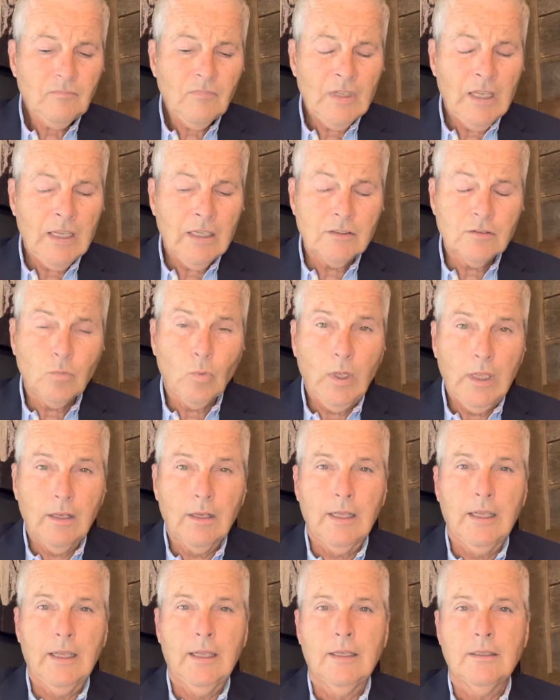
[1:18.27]
as
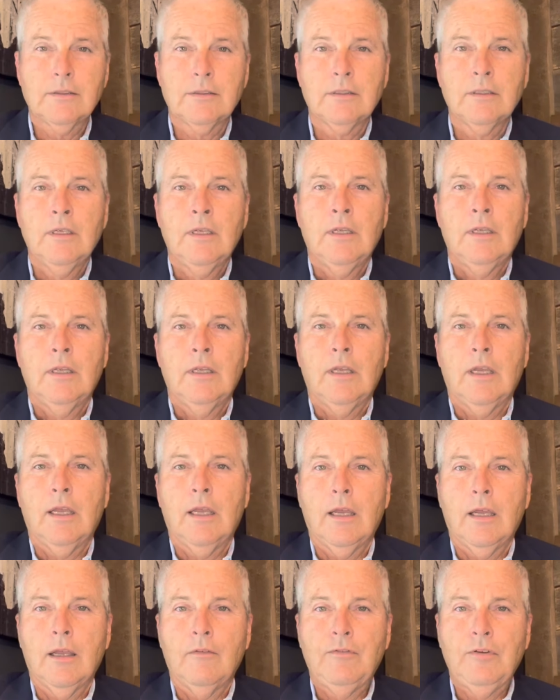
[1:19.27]
well as
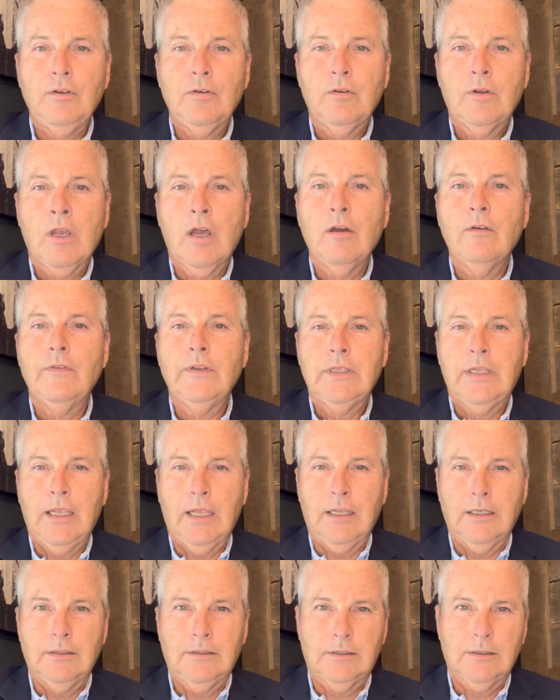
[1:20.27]
uh, a few COVID
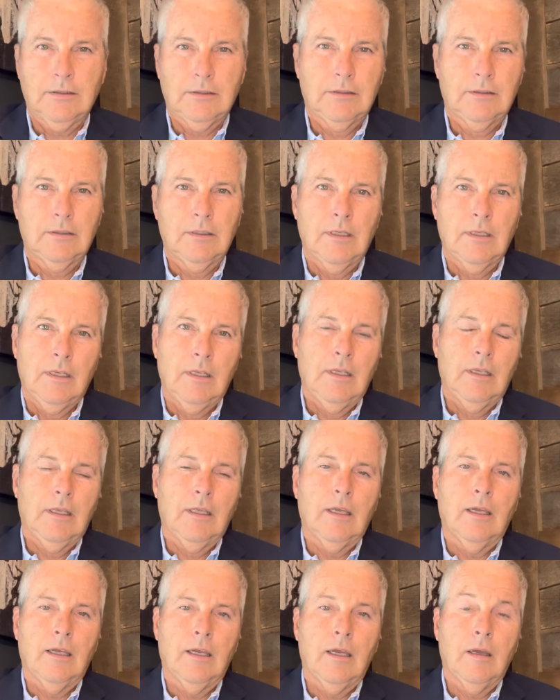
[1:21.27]
cases
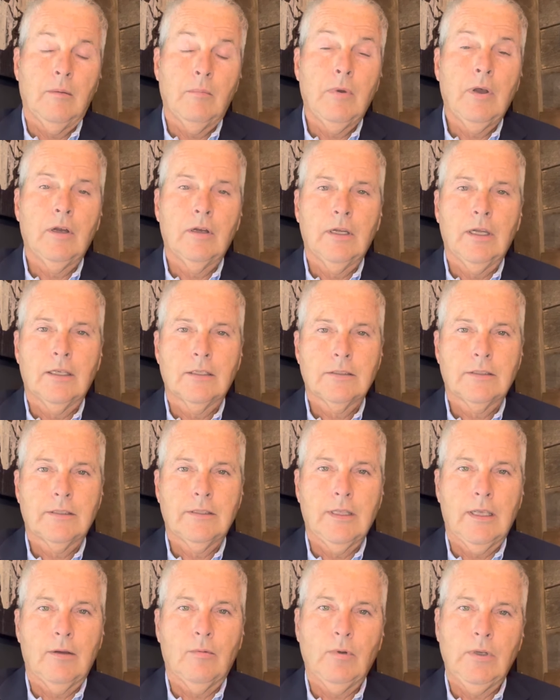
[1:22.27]
uh, among us
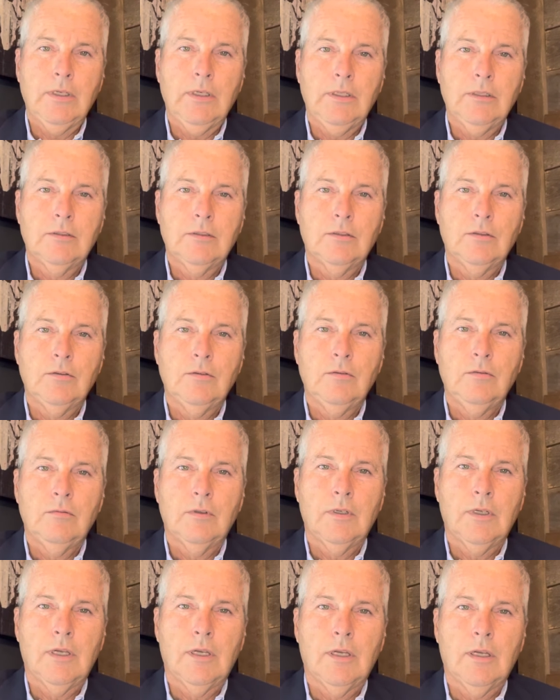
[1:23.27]
that we need to
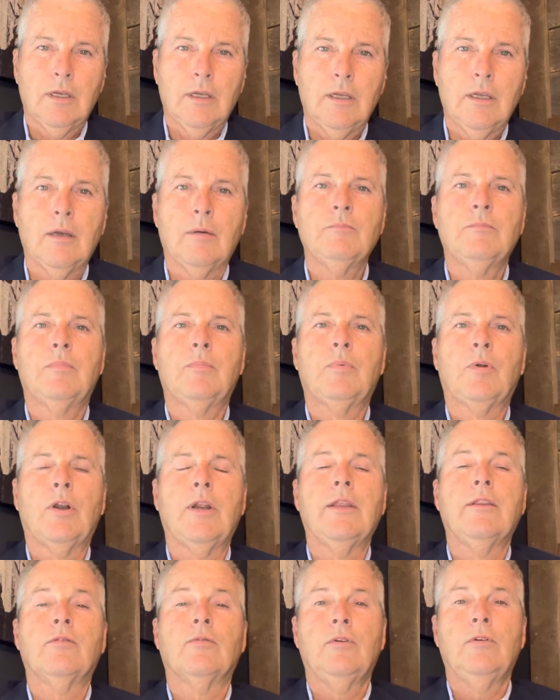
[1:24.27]
help
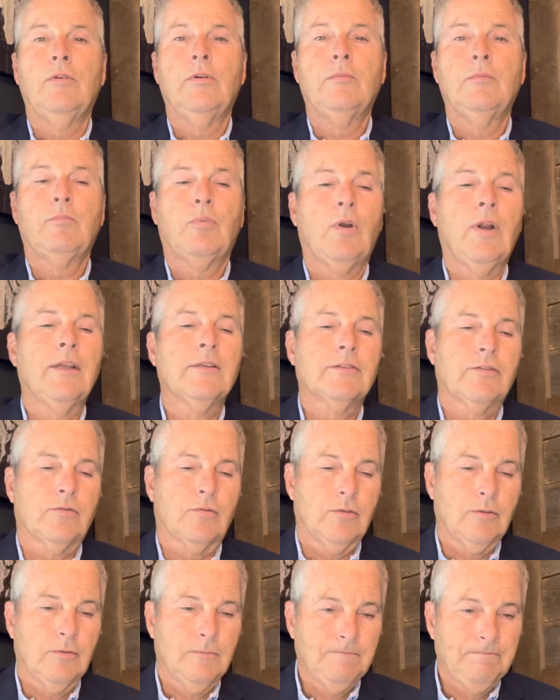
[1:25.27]
pray through and press
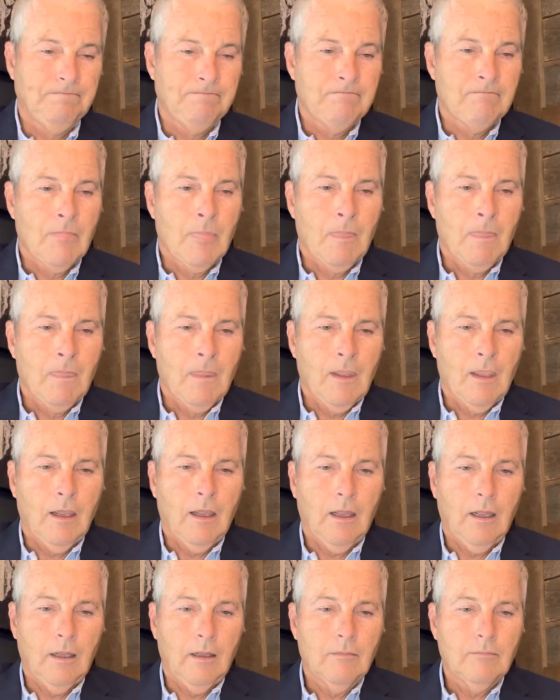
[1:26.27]
through.
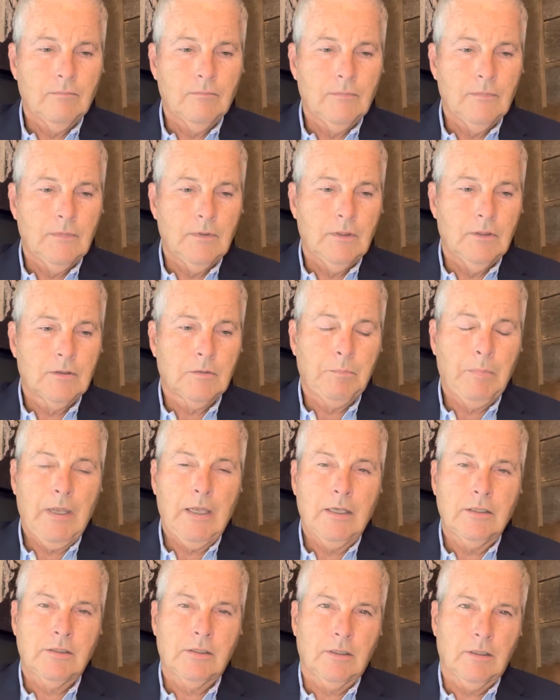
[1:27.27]
Um,
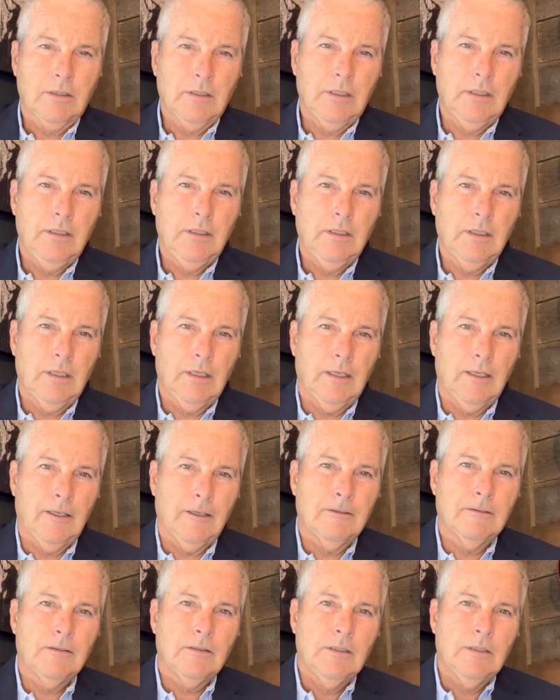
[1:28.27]
especially
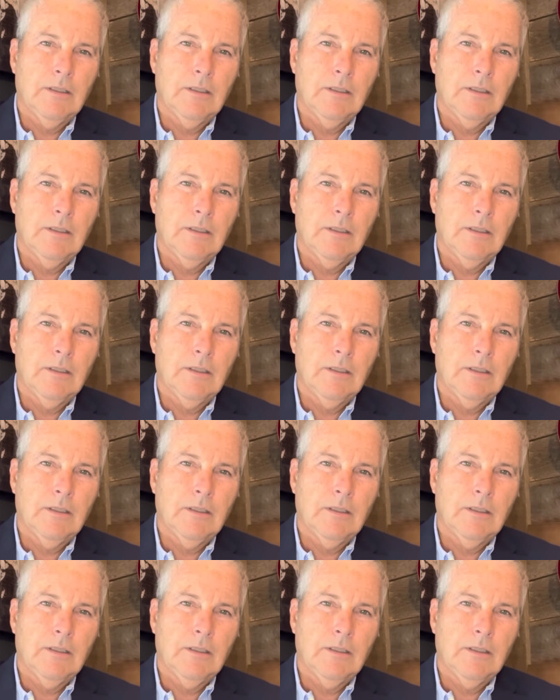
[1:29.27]
uh,